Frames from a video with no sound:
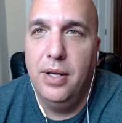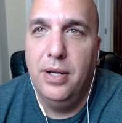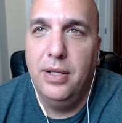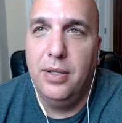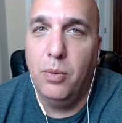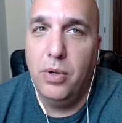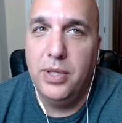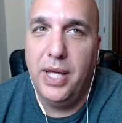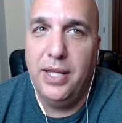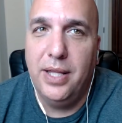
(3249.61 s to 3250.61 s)
the one
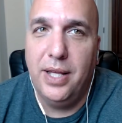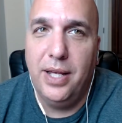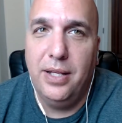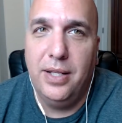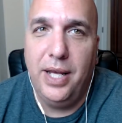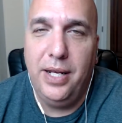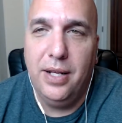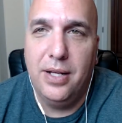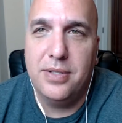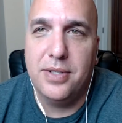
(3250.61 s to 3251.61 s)
thing that he
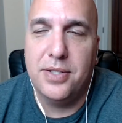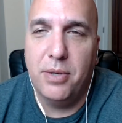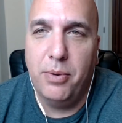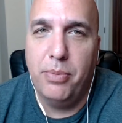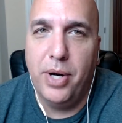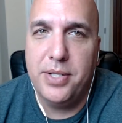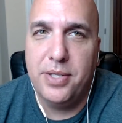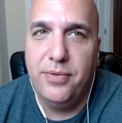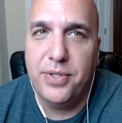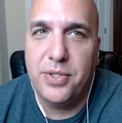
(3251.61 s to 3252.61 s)
does that's so impressive
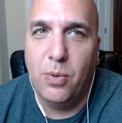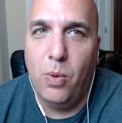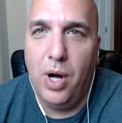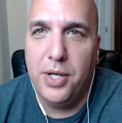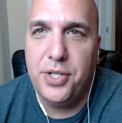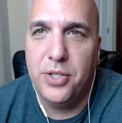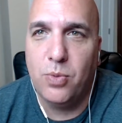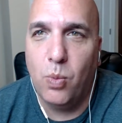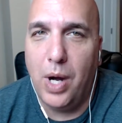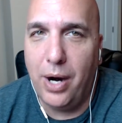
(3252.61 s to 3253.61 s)
is to watch his
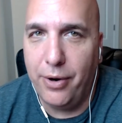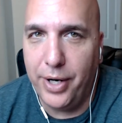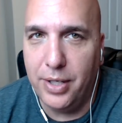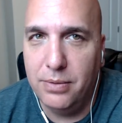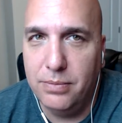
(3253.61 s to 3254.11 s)
wiring.